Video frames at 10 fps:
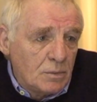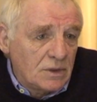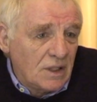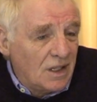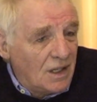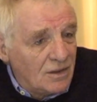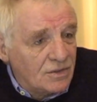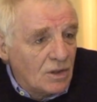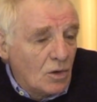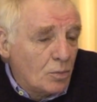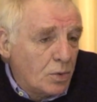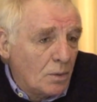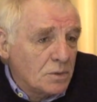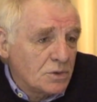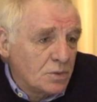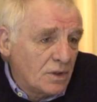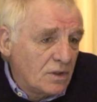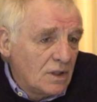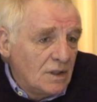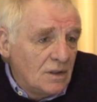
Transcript: But they have their own problems with